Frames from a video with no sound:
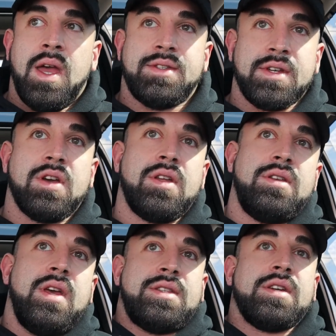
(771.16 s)
it's a
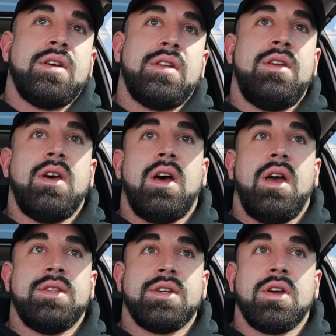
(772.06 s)
good
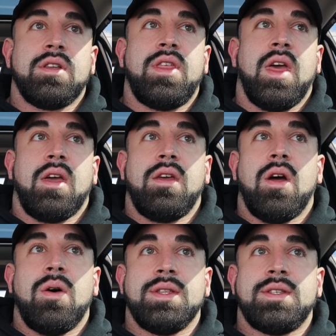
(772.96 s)
thing. You
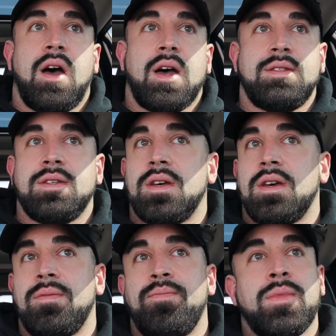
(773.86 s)
know, it's not
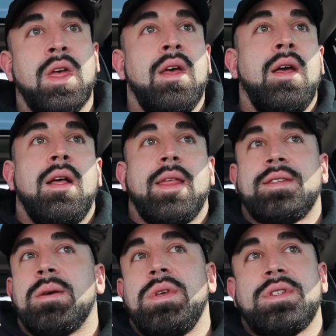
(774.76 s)

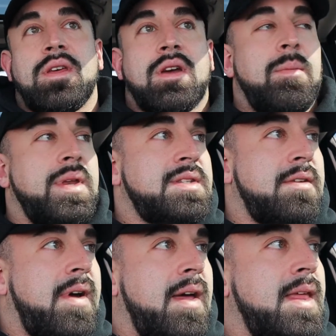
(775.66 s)
like some of these other companies
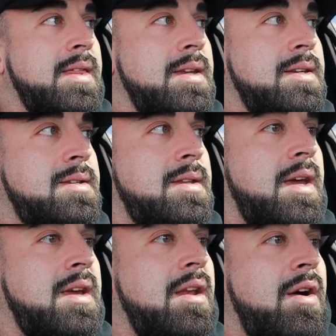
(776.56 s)
I find, like they just
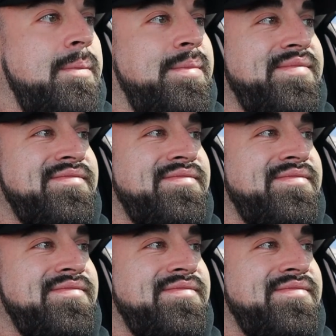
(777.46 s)
like, you know,